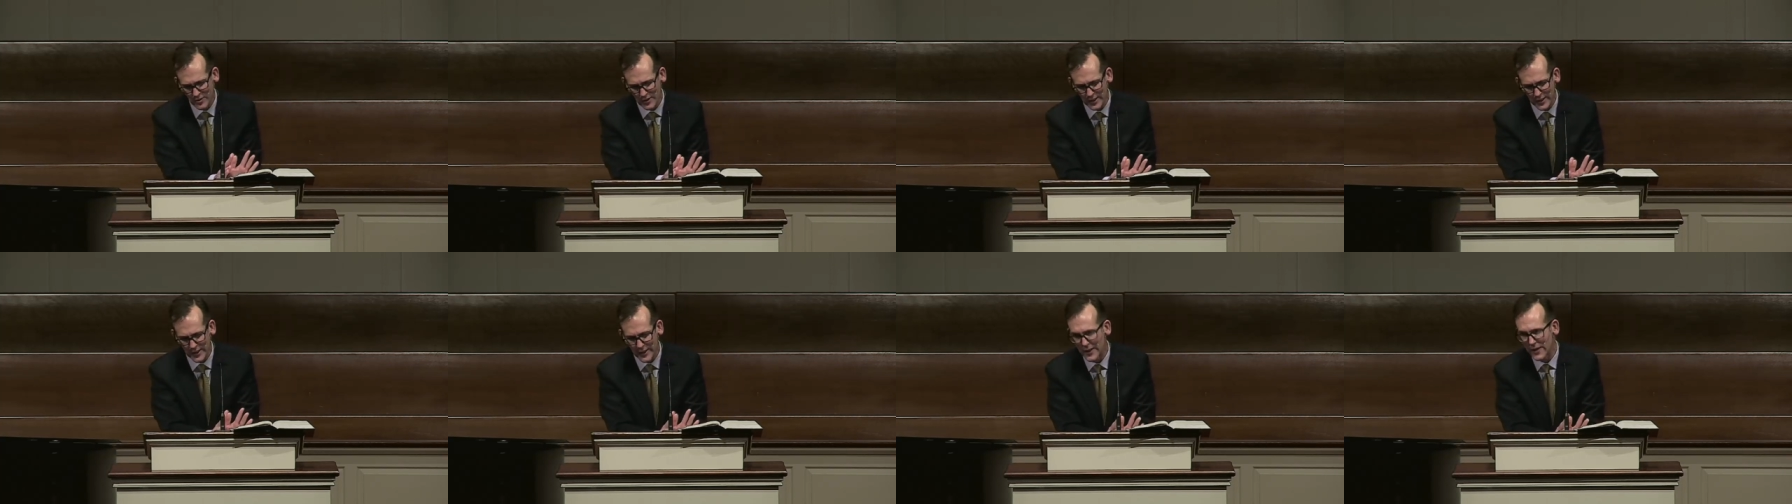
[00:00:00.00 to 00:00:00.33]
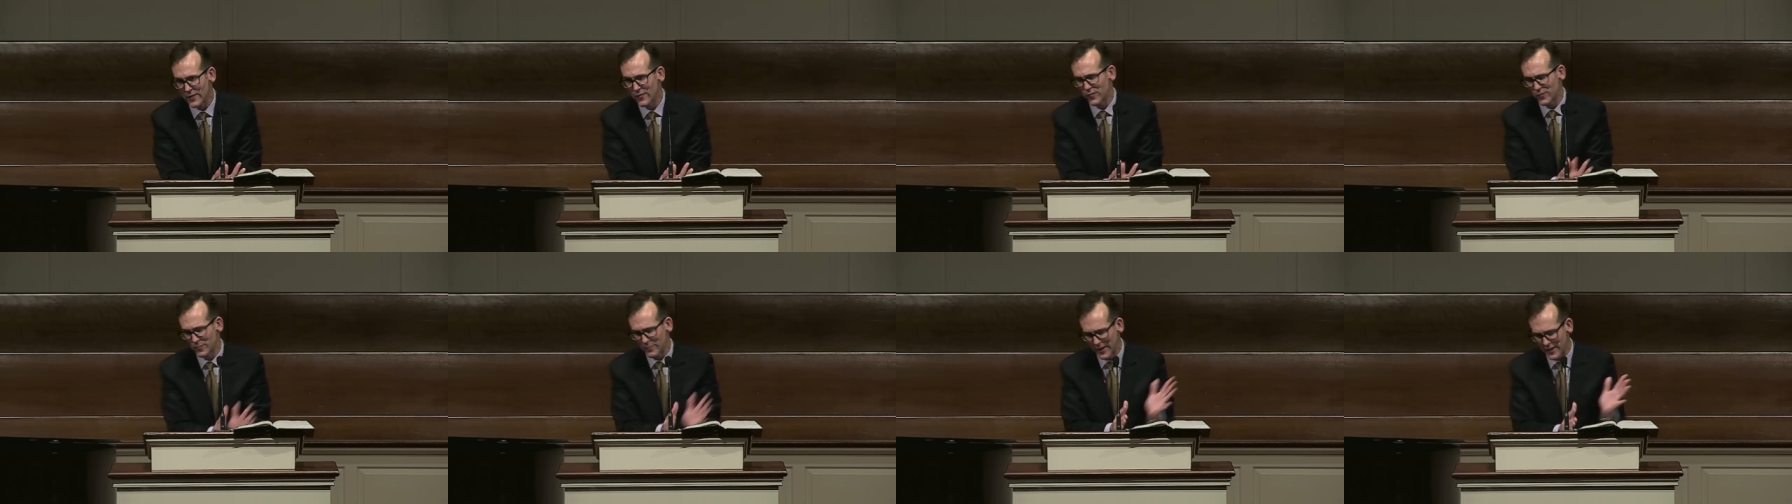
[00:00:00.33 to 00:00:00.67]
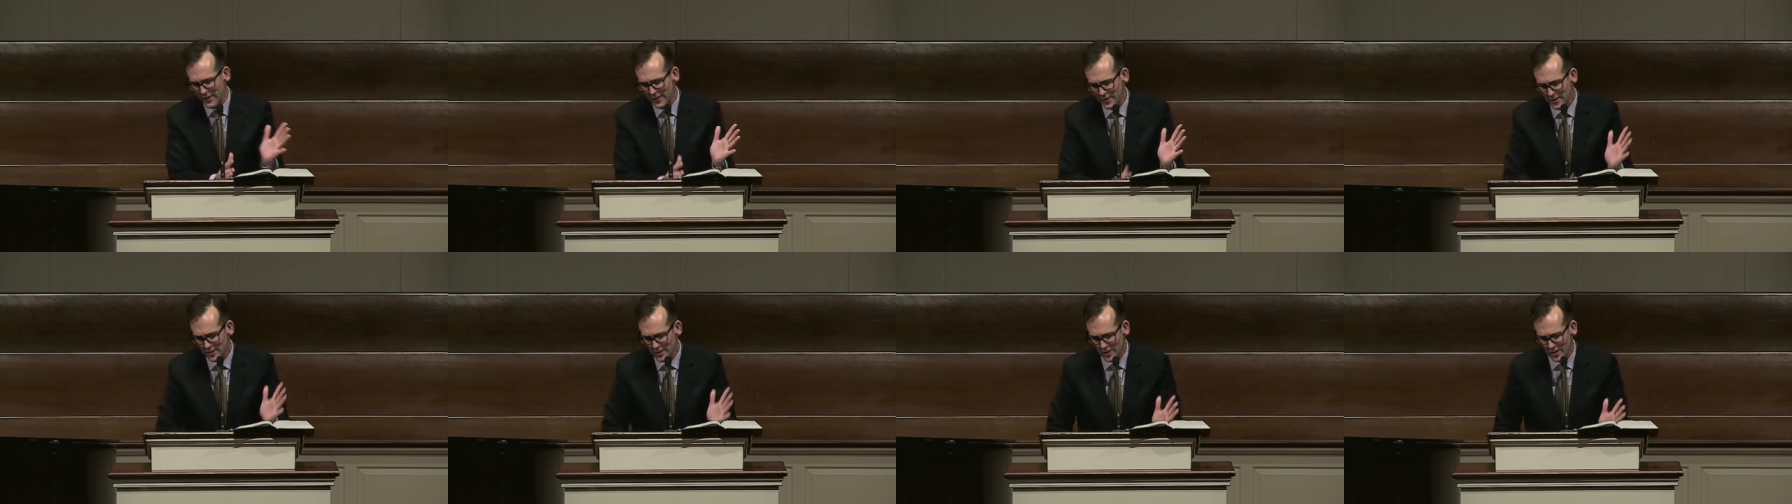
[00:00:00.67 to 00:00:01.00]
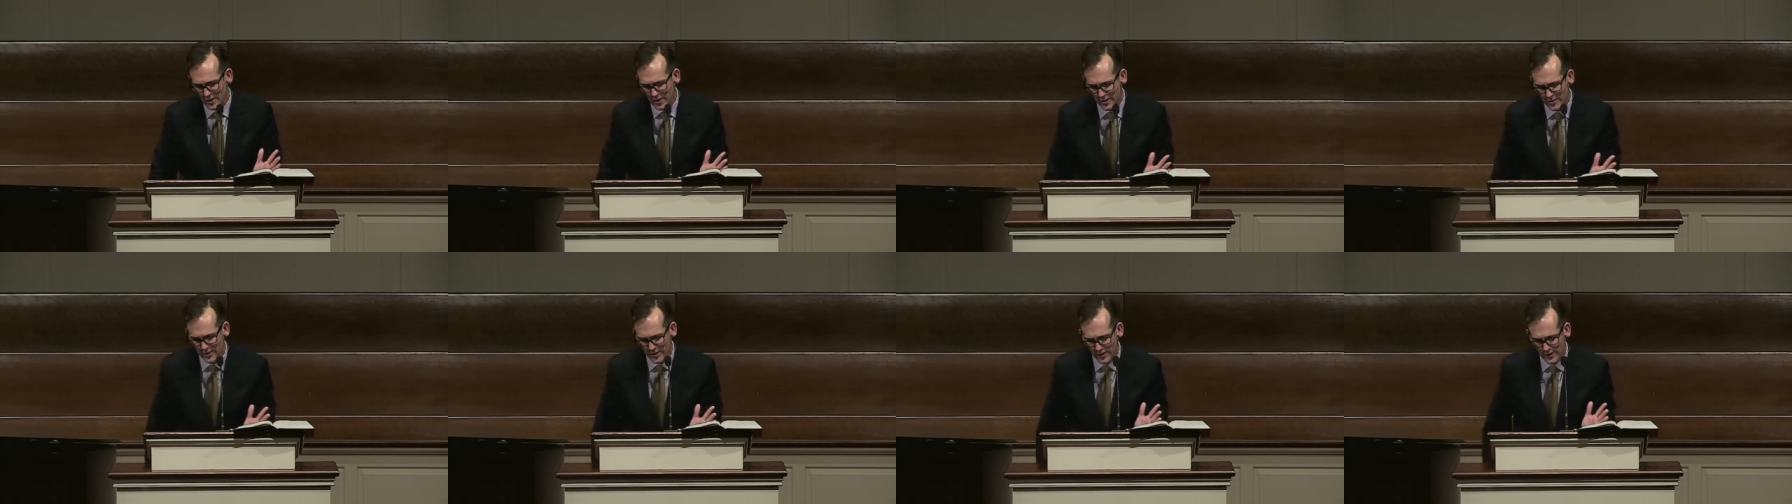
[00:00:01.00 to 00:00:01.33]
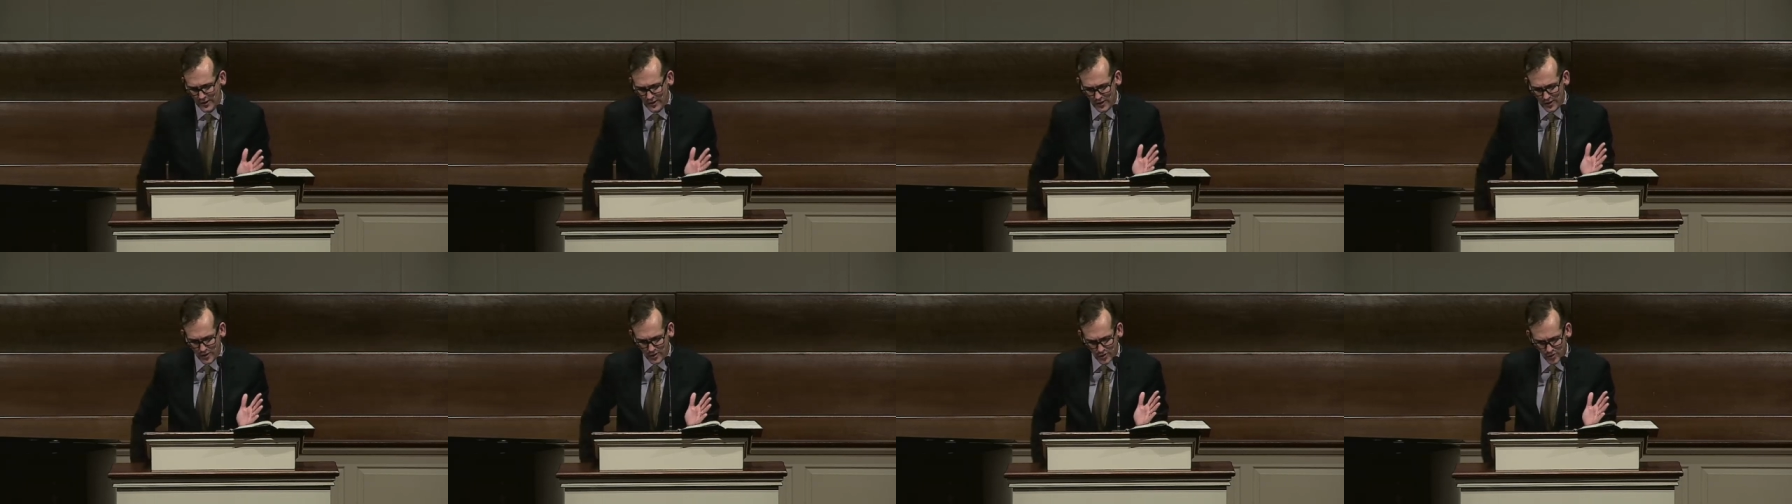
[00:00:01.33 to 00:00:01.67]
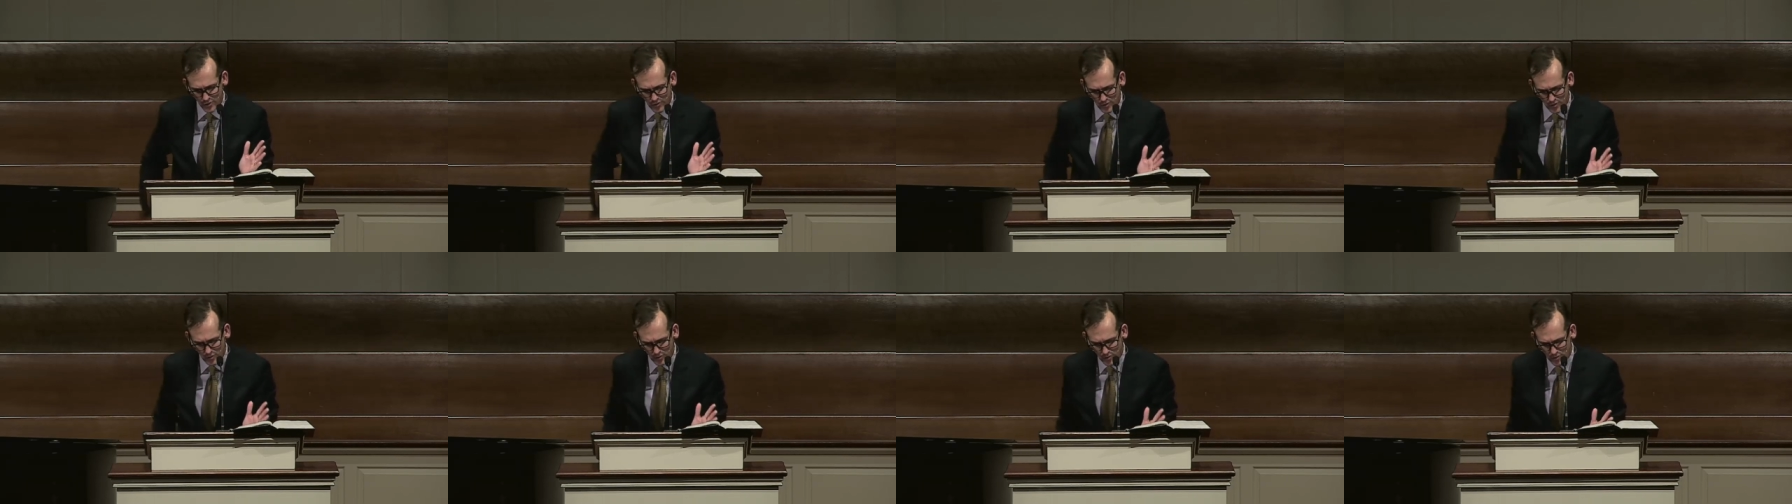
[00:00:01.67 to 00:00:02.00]
your life, making God
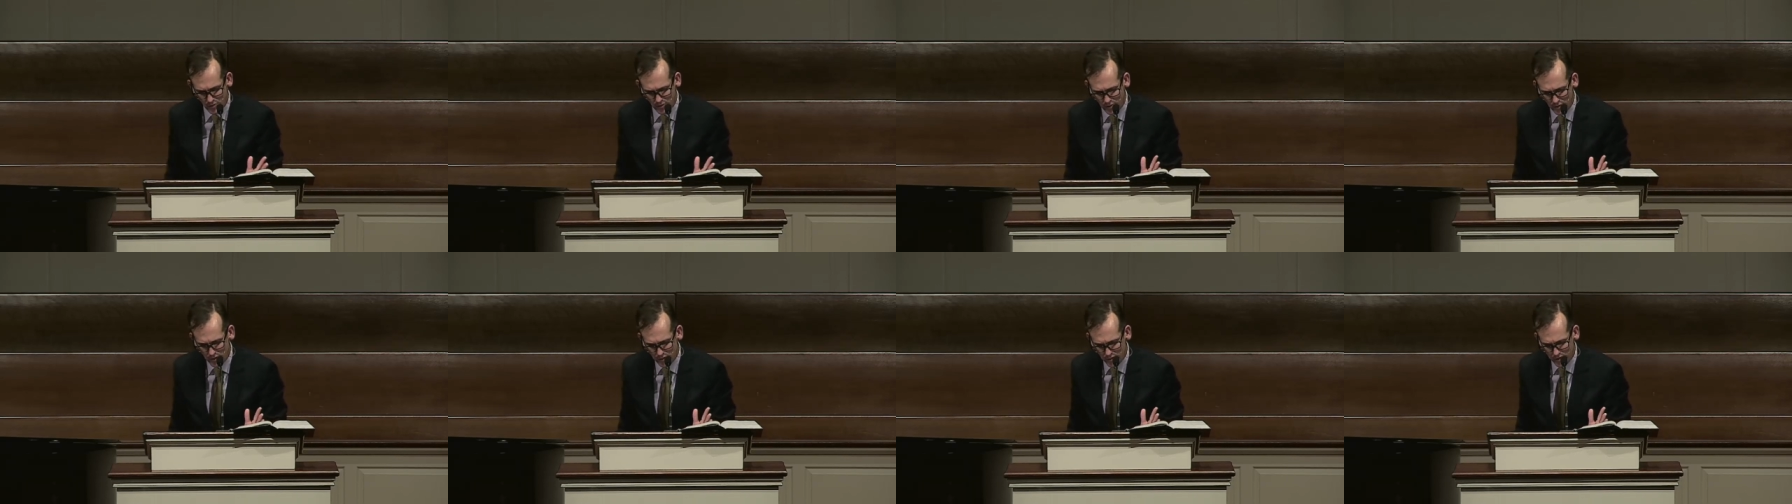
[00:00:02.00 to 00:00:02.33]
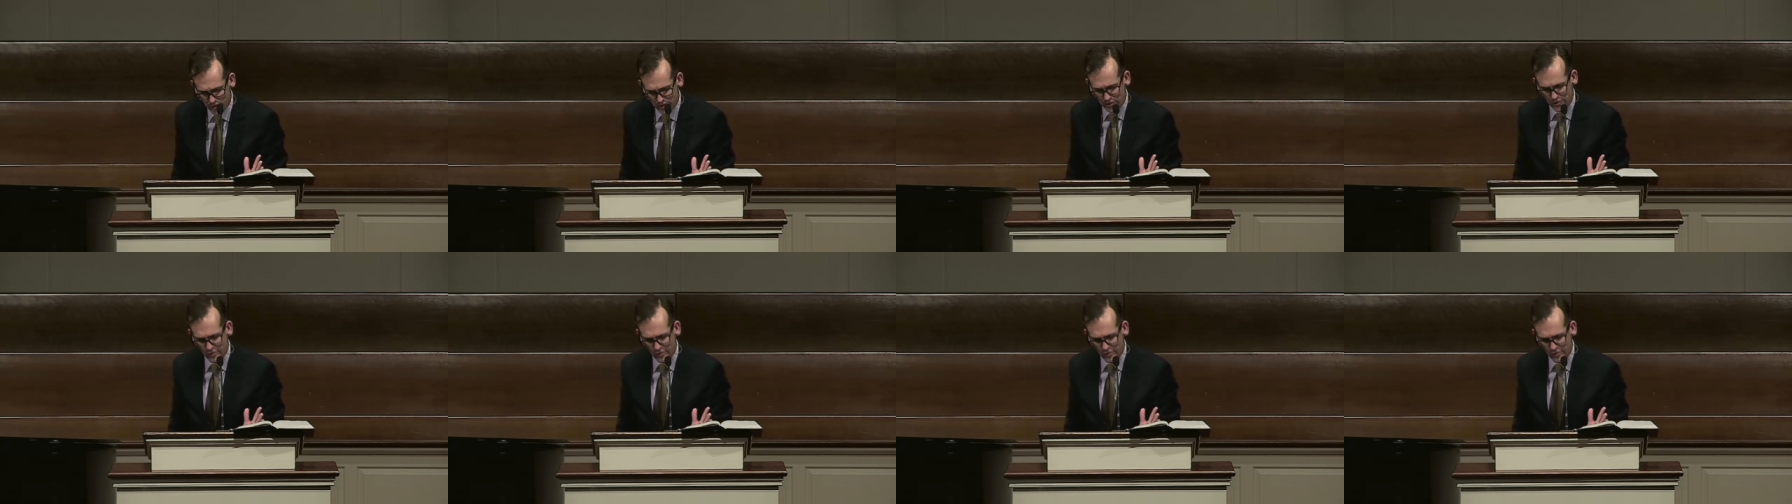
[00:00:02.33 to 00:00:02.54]
your Lord